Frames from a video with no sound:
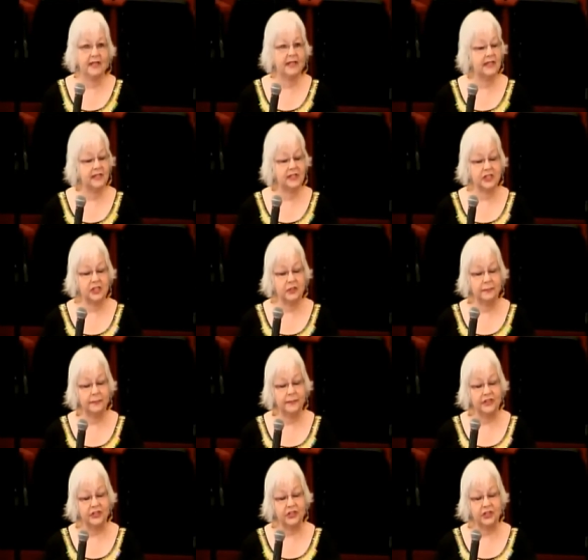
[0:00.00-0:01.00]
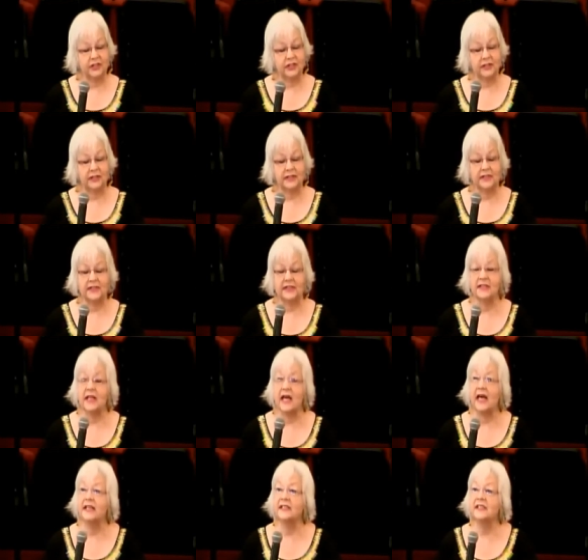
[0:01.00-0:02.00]
This commission is
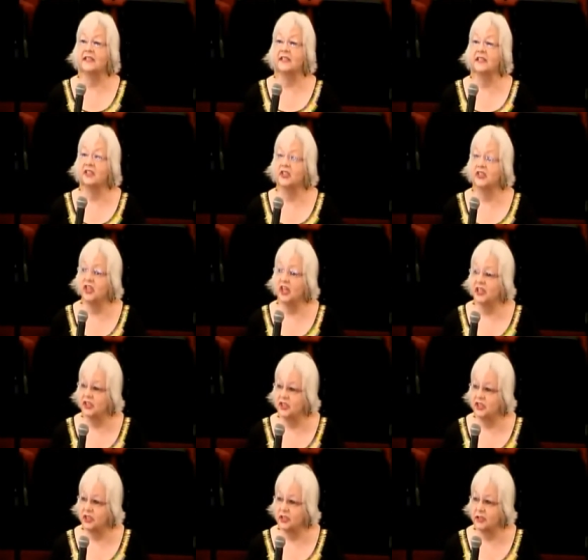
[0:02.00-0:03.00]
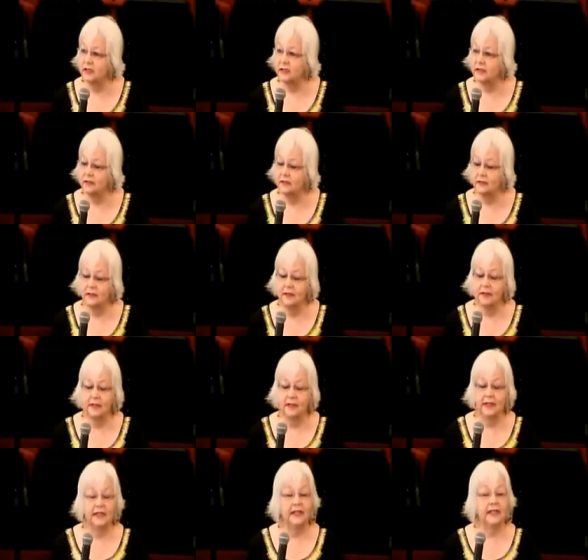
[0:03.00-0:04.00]
not a suggestion,
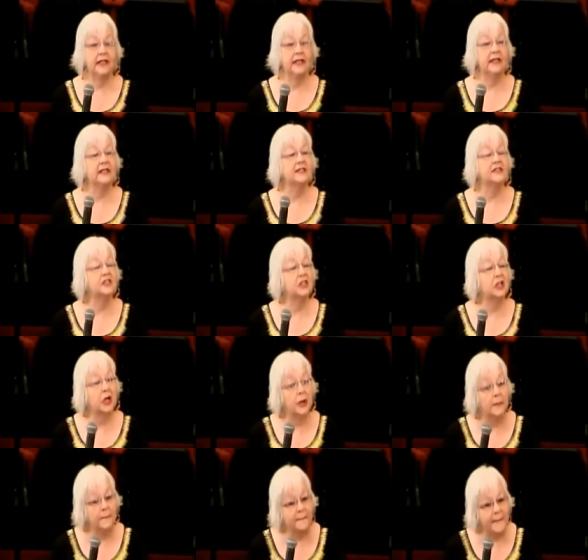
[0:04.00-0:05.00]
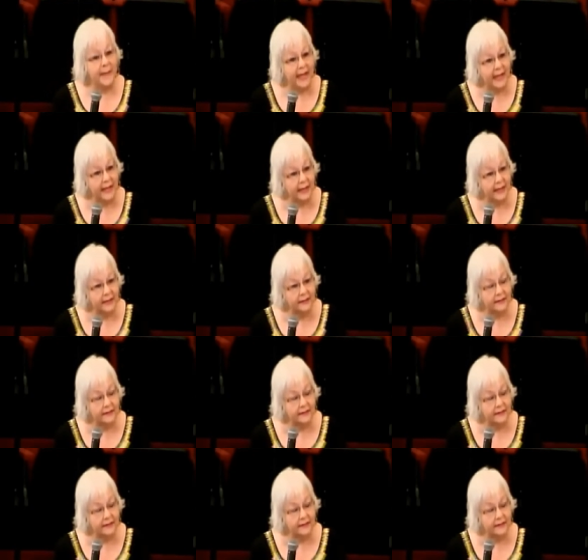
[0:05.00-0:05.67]
it is a command.